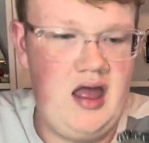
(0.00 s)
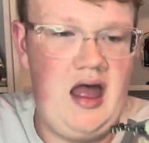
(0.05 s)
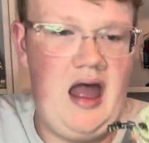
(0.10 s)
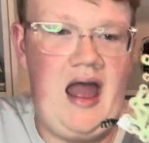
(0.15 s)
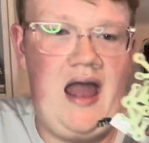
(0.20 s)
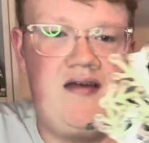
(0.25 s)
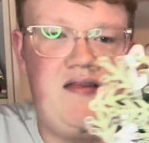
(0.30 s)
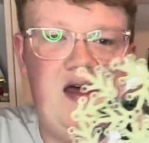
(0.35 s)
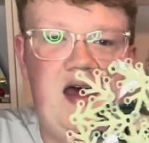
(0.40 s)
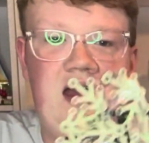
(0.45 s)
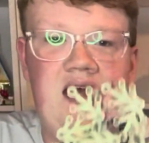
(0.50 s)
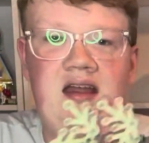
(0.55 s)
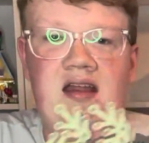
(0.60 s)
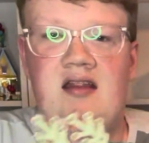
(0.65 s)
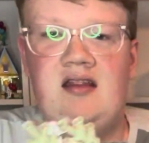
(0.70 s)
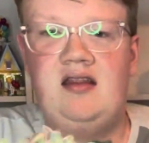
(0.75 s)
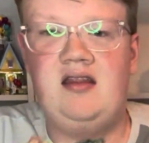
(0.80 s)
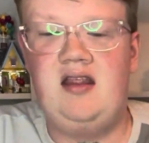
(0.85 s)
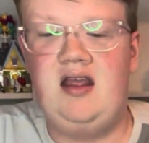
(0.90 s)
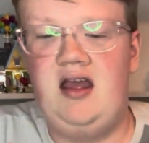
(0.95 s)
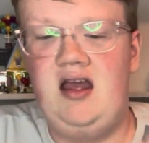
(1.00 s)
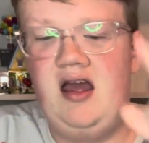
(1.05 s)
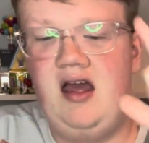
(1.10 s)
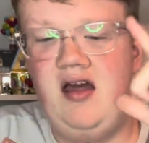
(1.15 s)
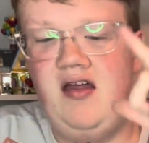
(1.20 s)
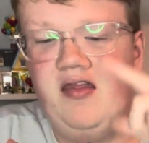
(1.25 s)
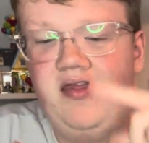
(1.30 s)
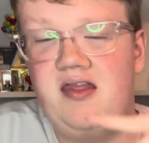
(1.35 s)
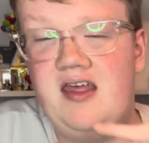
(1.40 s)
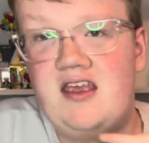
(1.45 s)
And then
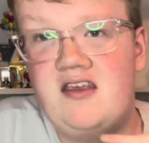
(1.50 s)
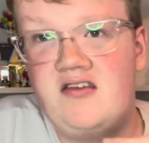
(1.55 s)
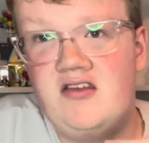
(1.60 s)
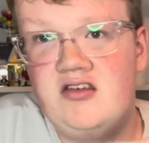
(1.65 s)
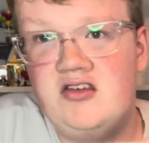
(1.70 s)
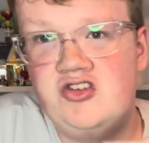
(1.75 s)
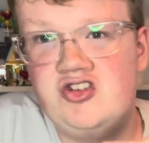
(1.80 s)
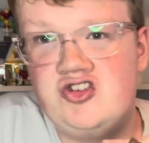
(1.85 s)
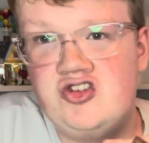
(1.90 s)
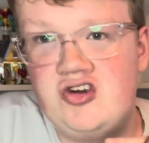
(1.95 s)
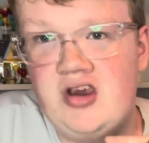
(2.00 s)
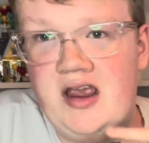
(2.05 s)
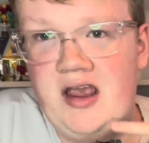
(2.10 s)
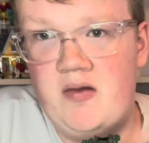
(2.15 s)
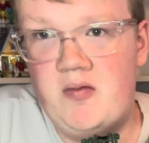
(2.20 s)
this tree